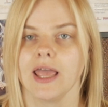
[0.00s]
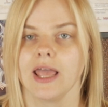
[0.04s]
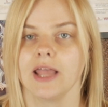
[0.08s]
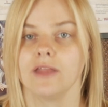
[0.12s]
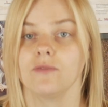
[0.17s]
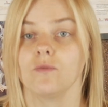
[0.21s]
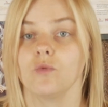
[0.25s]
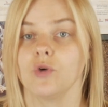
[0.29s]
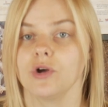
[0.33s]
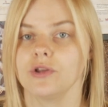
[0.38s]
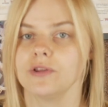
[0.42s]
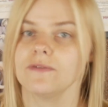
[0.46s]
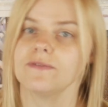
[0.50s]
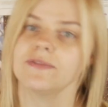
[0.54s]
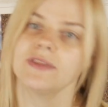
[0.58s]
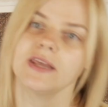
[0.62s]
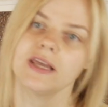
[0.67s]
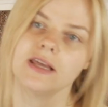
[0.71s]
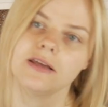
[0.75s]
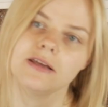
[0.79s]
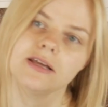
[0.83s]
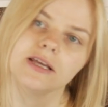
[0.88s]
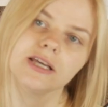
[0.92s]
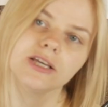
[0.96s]
and one of
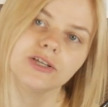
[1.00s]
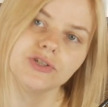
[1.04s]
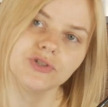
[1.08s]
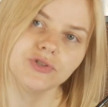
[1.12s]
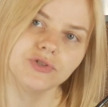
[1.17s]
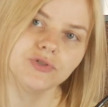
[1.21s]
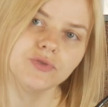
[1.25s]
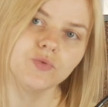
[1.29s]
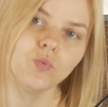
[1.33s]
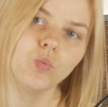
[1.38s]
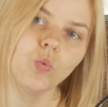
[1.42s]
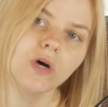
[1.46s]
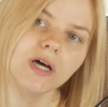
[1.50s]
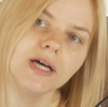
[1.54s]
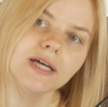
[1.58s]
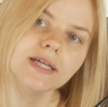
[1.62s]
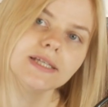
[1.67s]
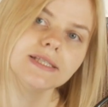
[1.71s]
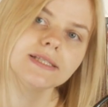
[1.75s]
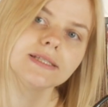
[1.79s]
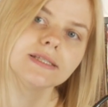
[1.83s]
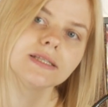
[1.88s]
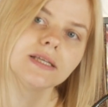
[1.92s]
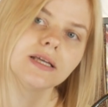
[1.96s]
the issues
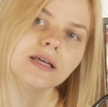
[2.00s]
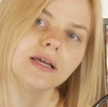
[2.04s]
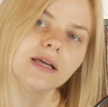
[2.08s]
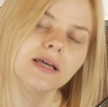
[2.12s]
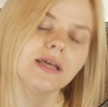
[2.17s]
was